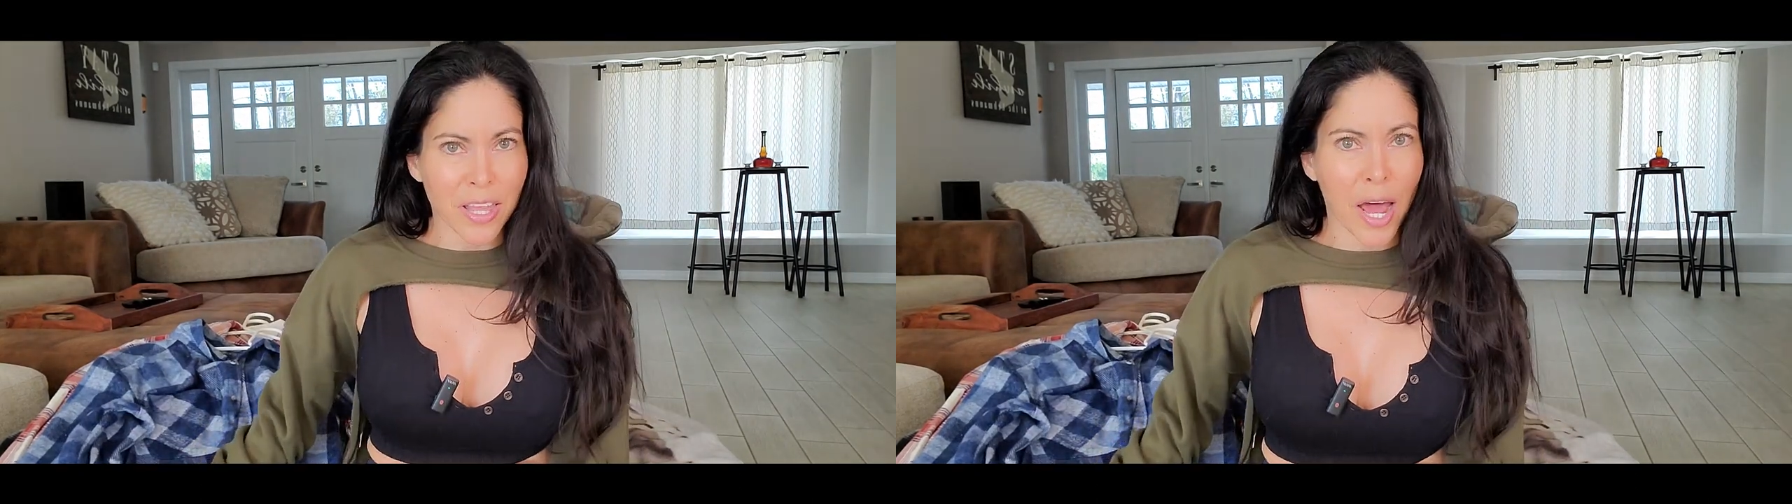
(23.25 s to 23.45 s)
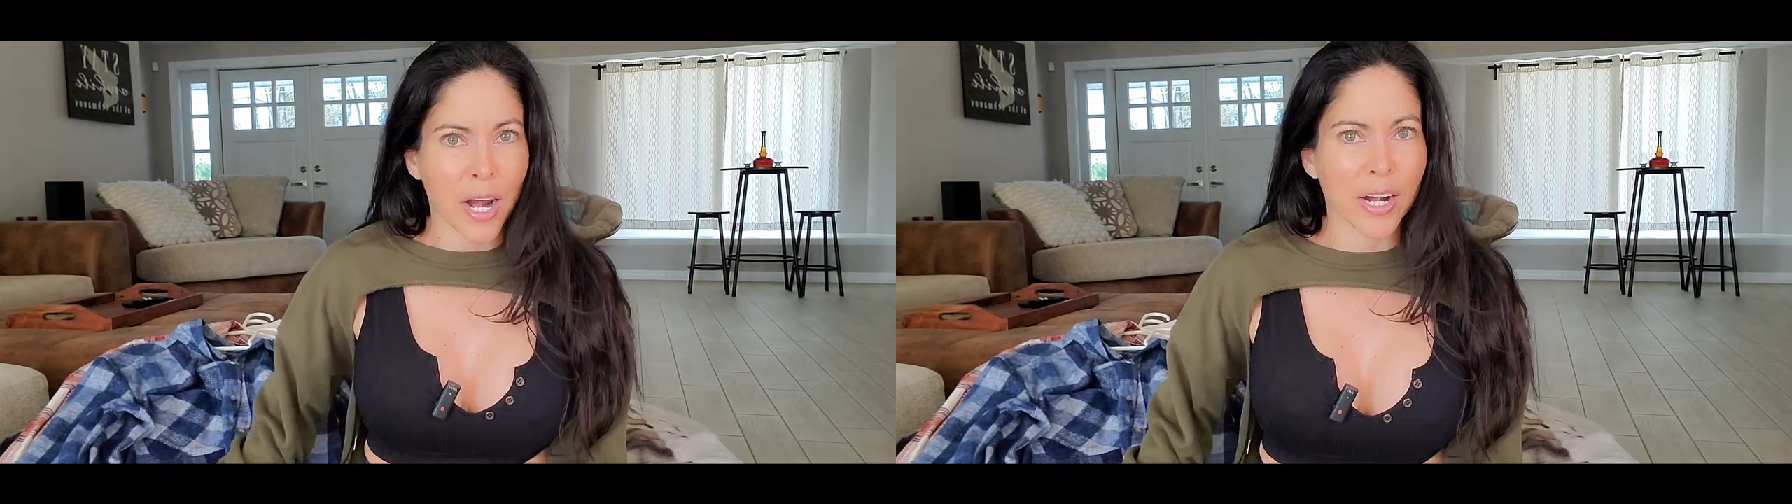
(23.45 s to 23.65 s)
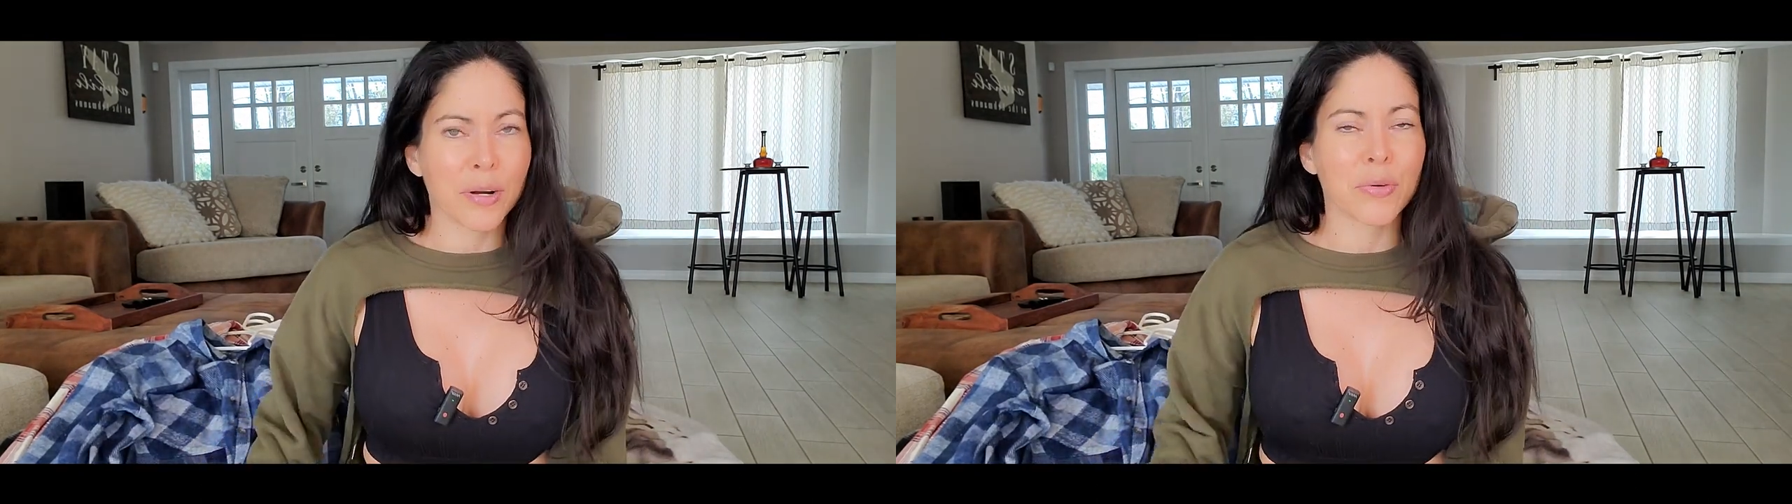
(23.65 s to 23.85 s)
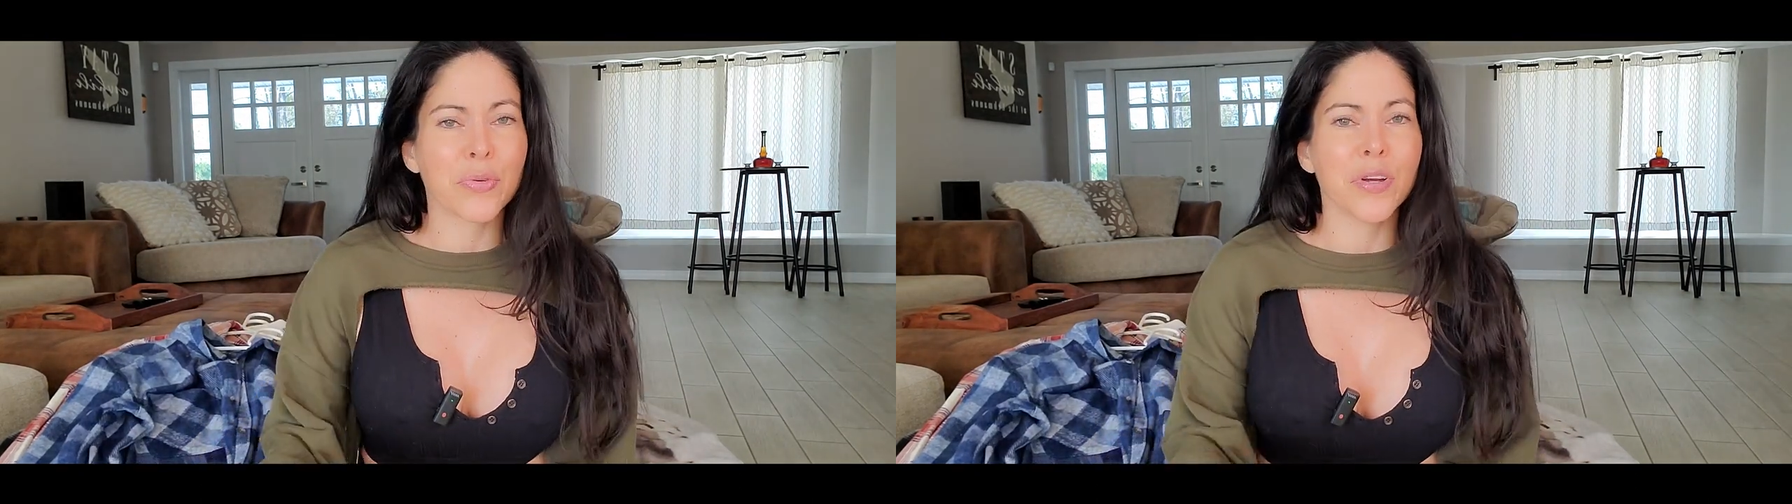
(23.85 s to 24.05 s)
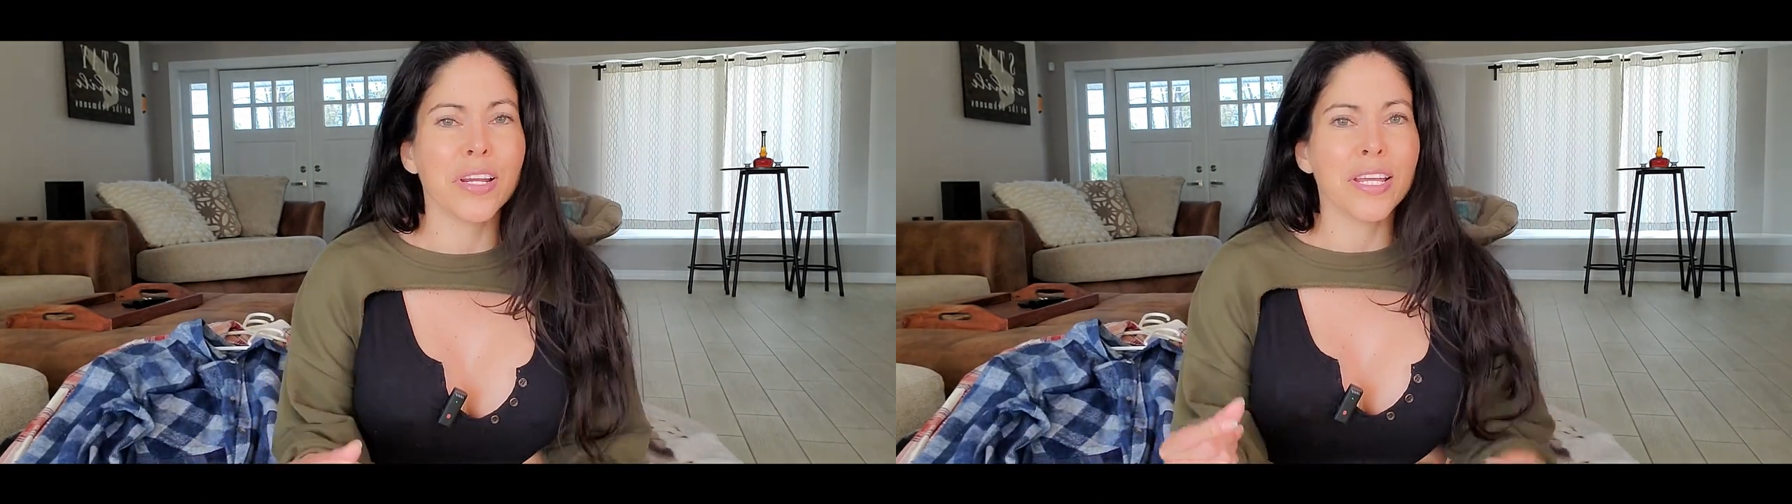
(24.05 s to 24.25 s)
that are
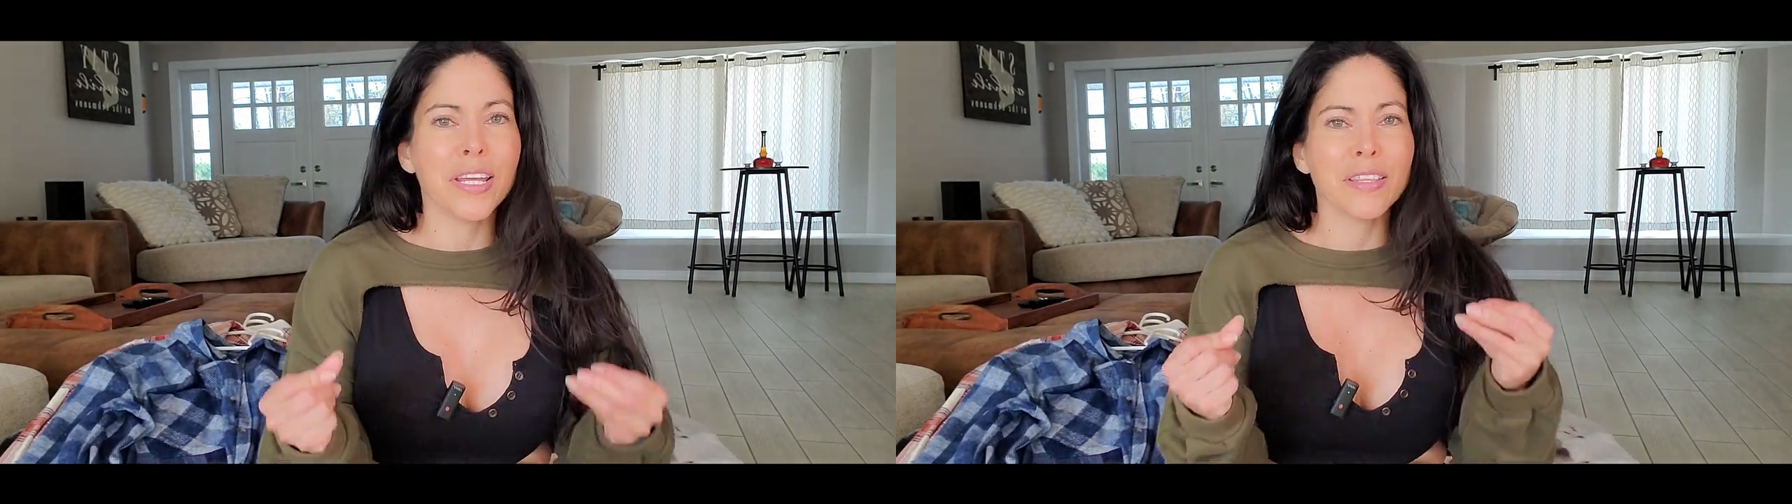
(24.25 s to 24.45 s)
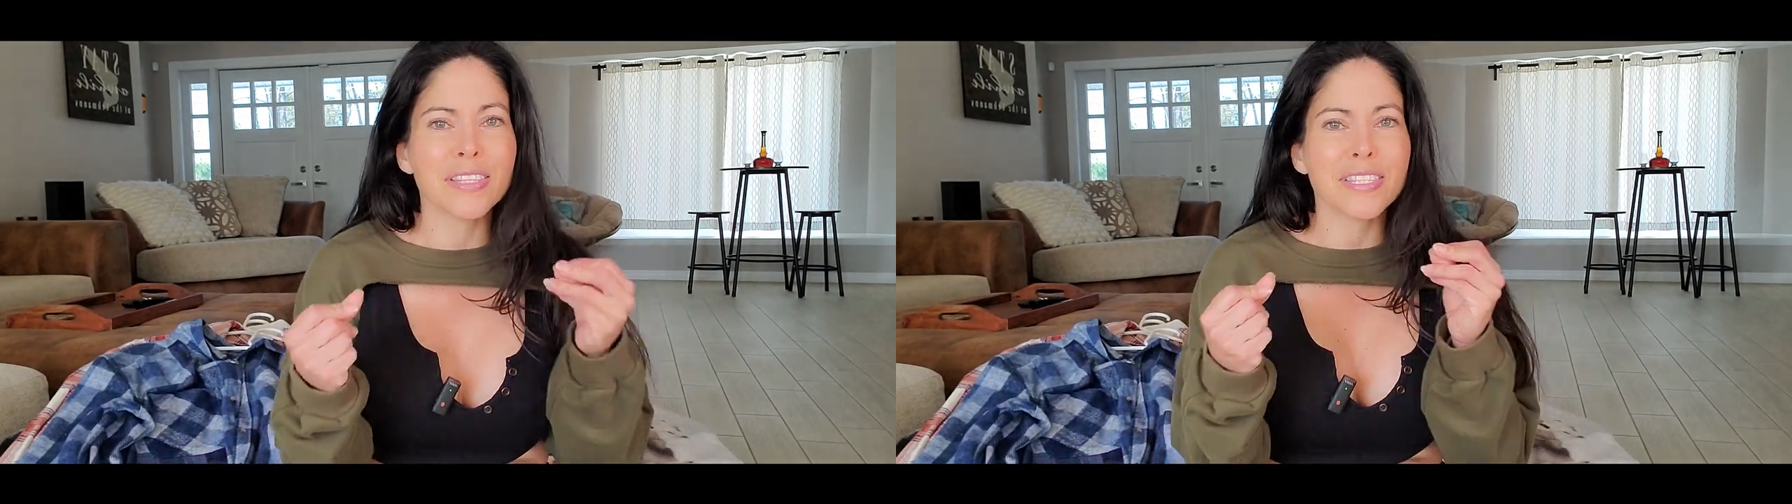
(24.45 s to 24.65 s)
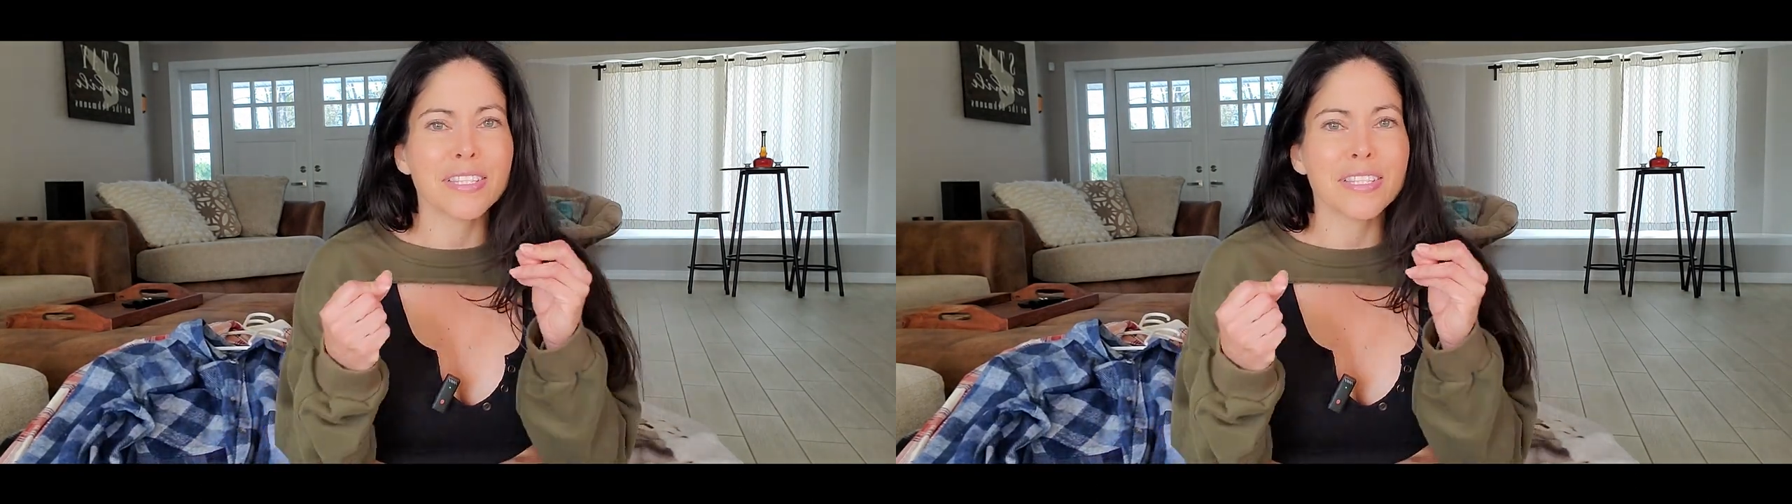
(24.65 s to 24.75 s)
really